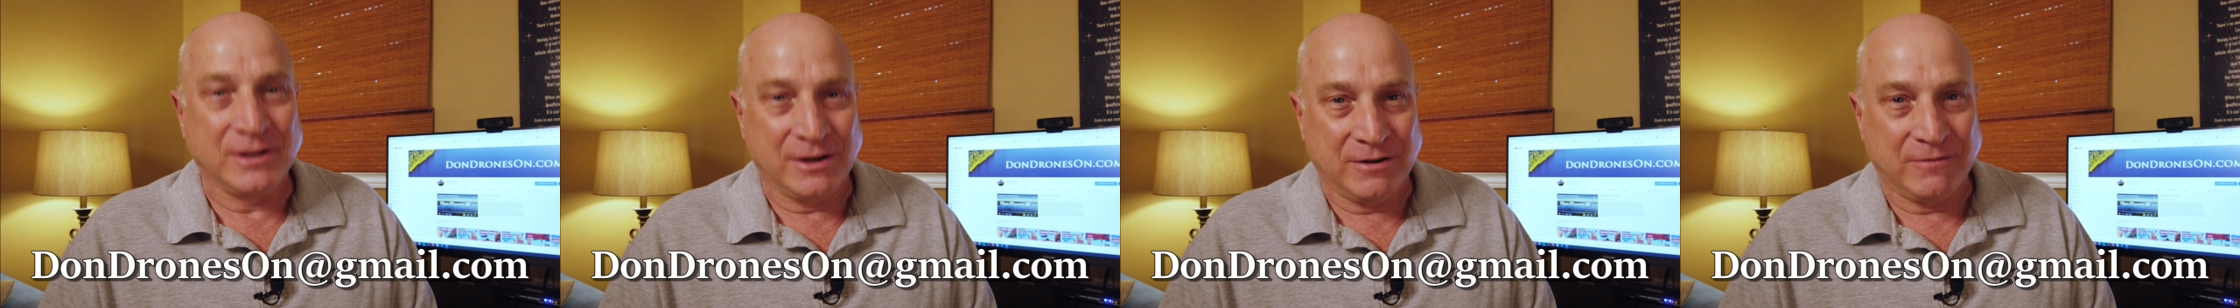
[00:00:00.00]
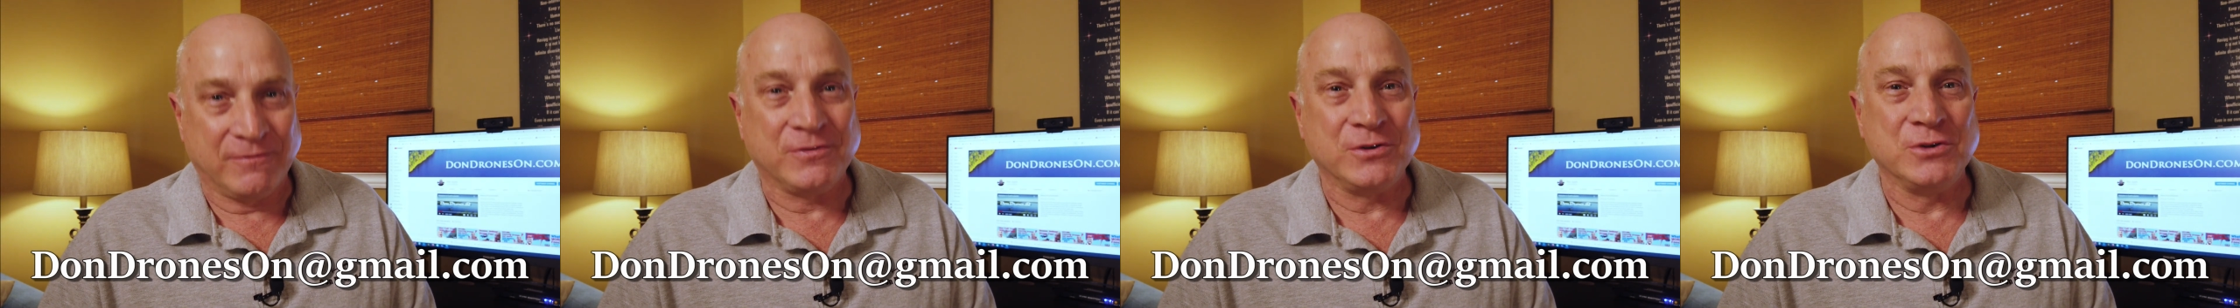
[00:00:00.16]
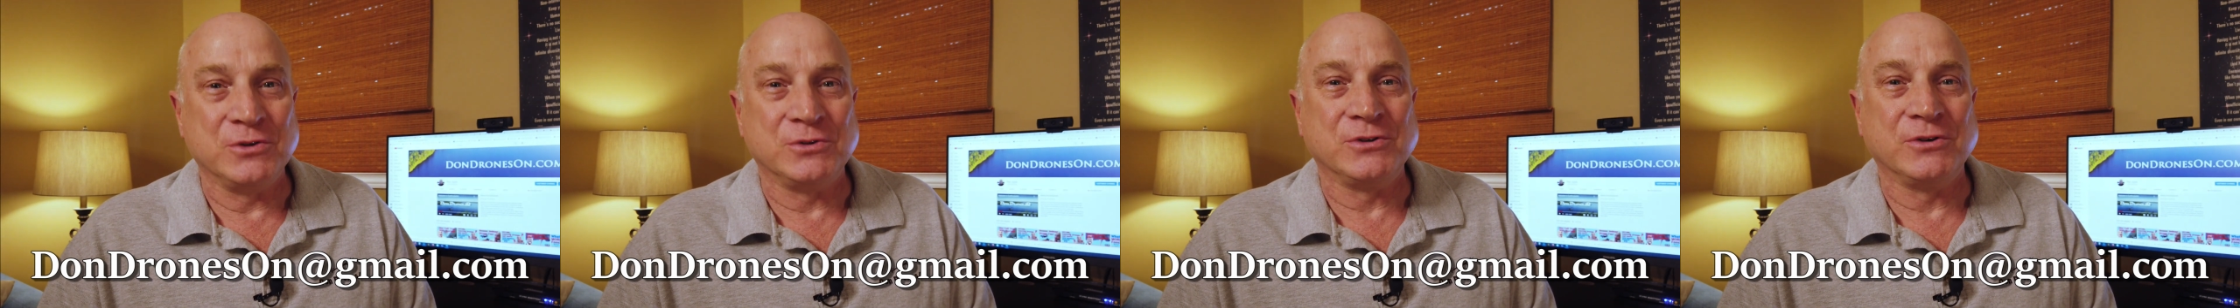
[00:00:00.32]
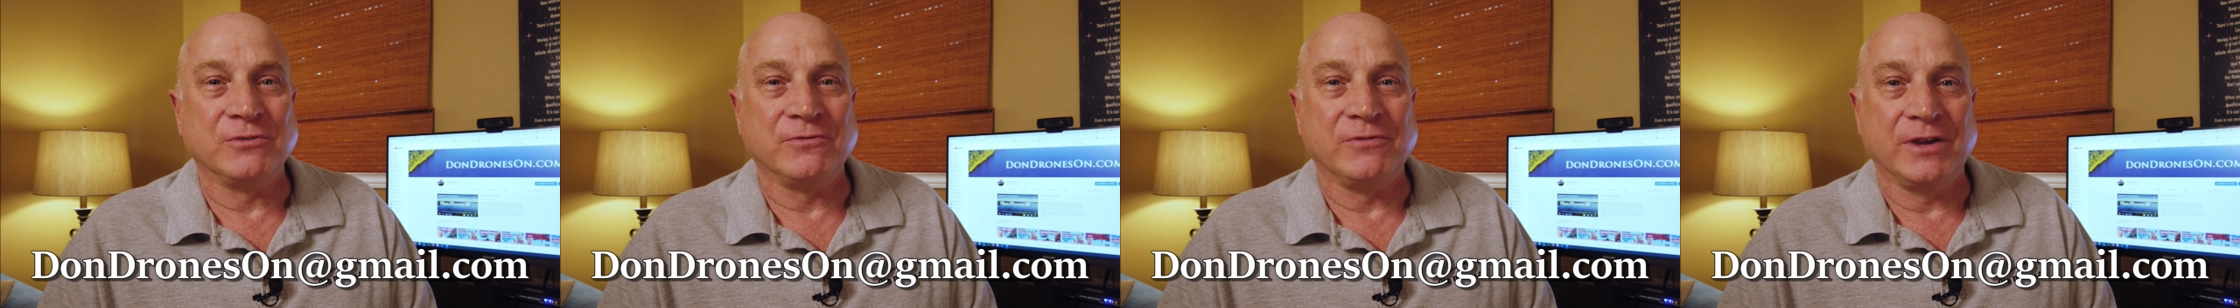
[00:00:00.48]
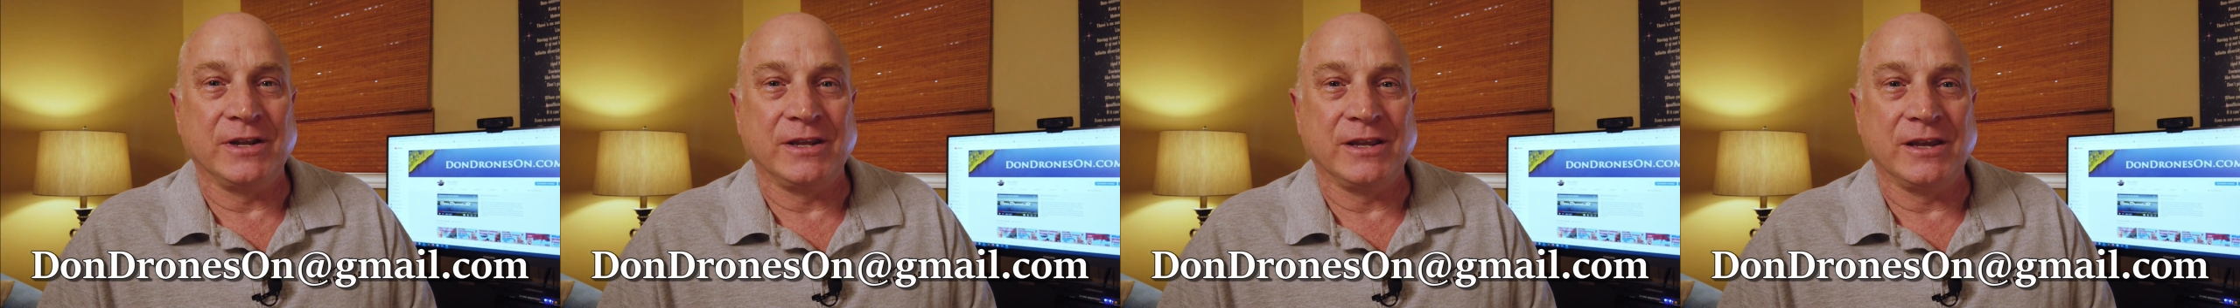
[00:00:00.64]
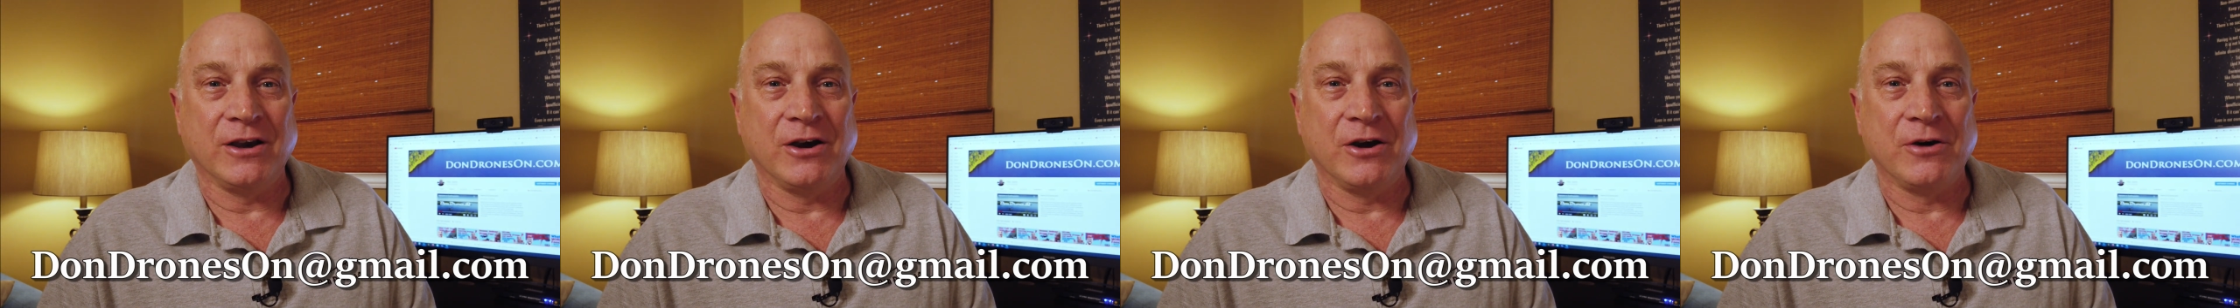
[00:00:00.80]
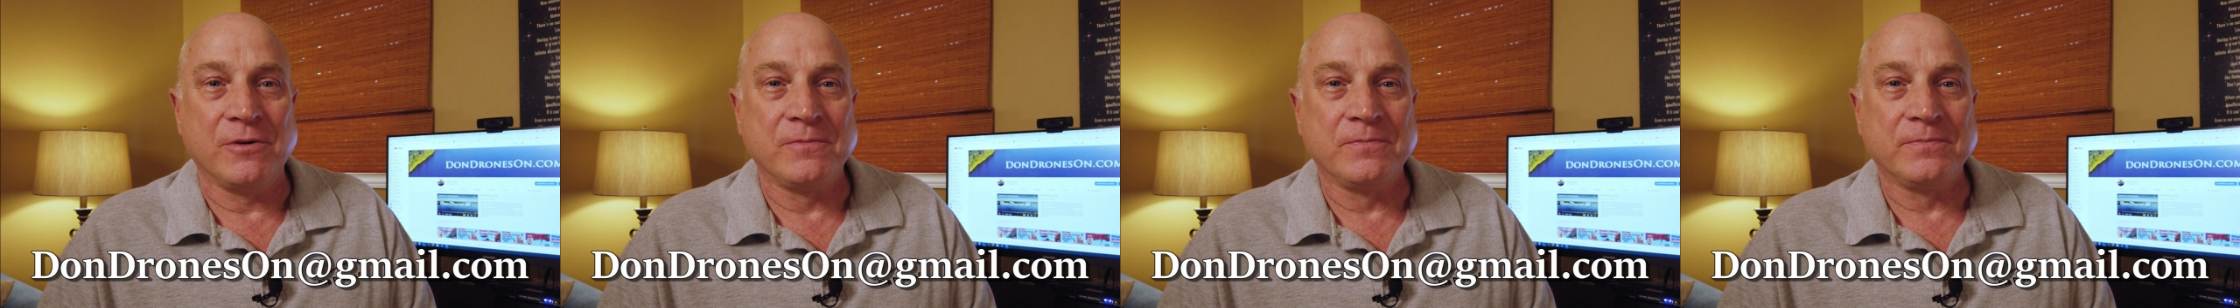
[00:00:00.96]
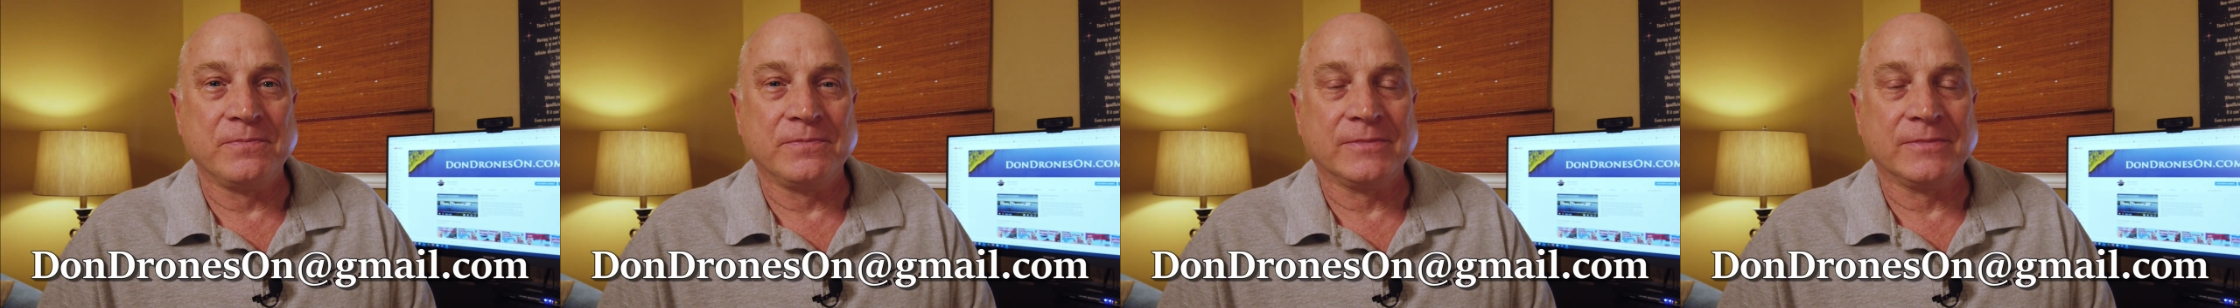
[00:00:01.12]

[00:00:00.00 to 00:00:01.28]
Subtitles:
in a future video.